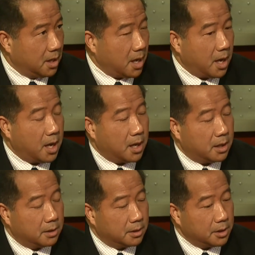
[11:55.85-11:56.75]

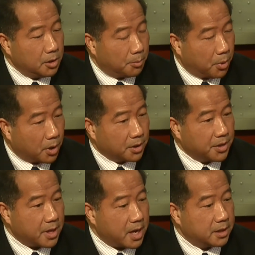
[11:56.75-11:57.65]
And you know, part of
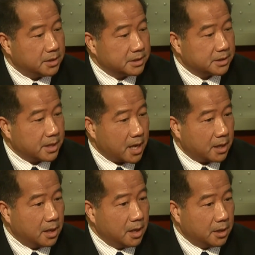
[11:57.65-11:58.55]
that is, is
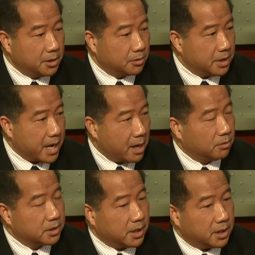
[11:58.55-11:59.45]
that you know
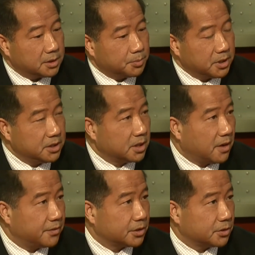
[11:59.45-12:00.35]
nowadays police
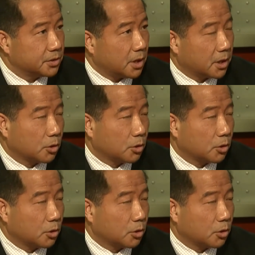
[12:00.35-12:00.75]
officers are